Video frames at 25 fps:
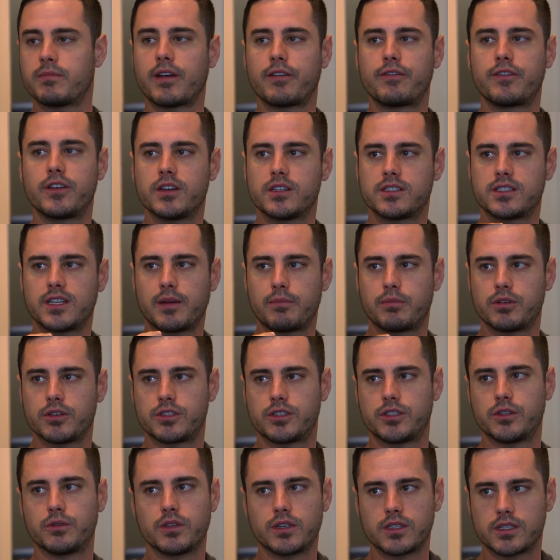My fear is not
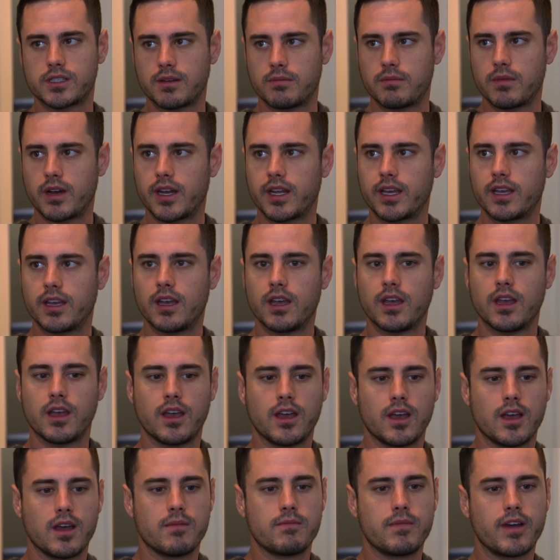pursuing somebody.
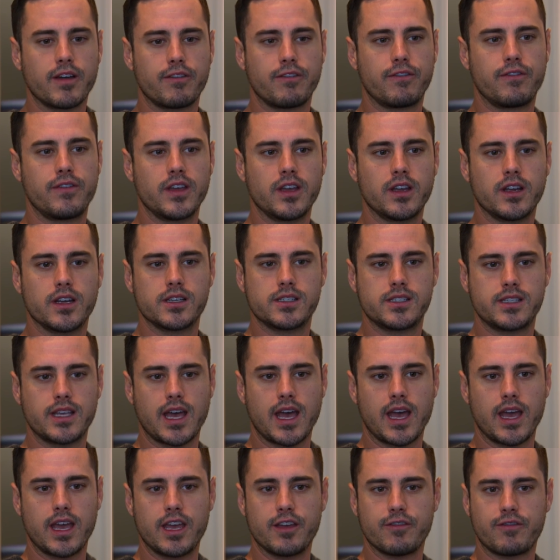My fear is
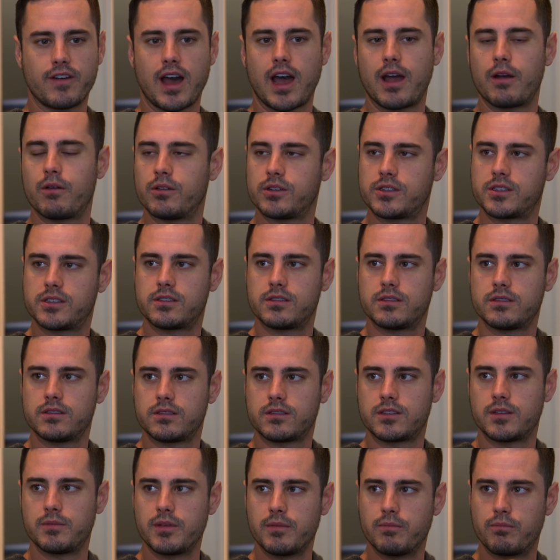that if I was
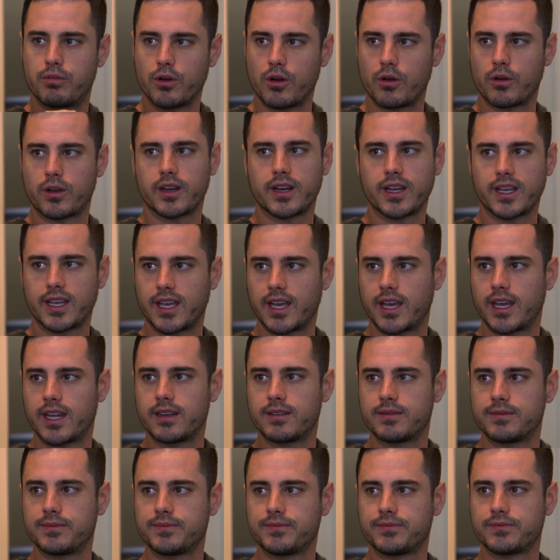to be broken
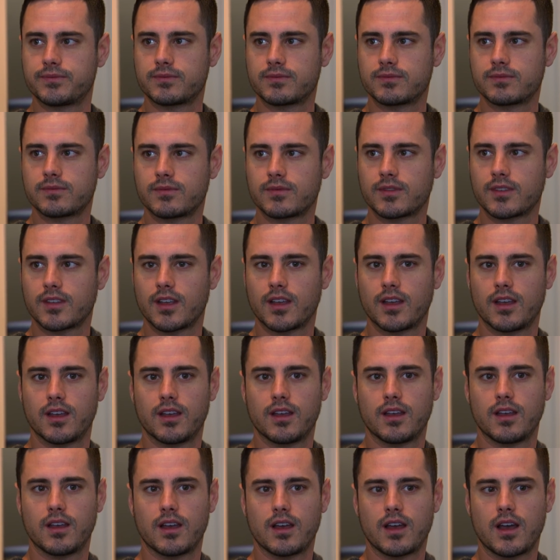again,
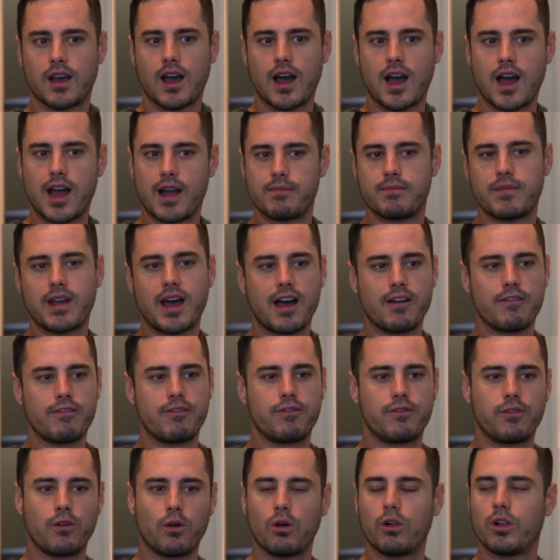I'm not
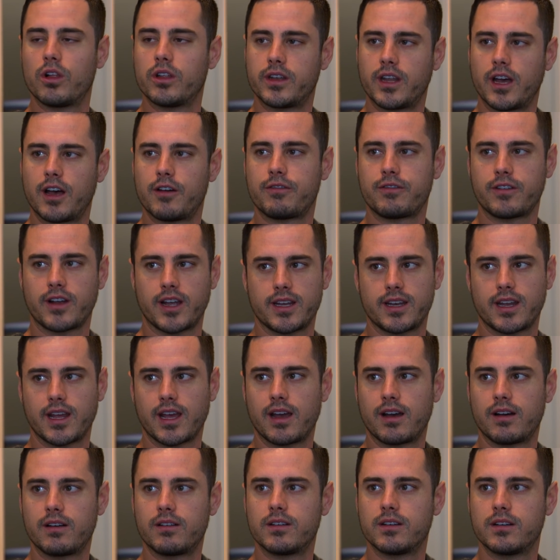full enough right
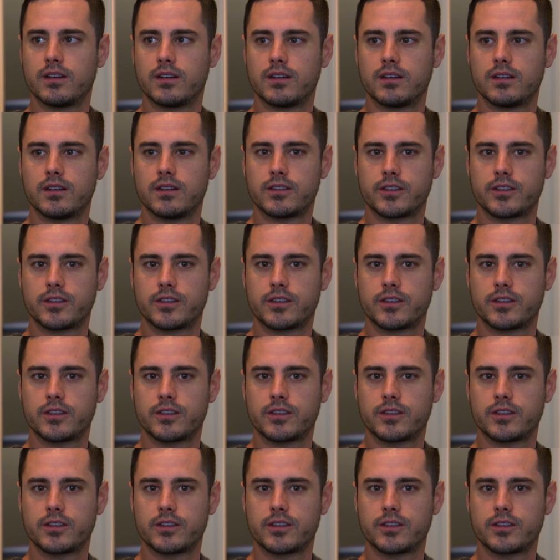now right.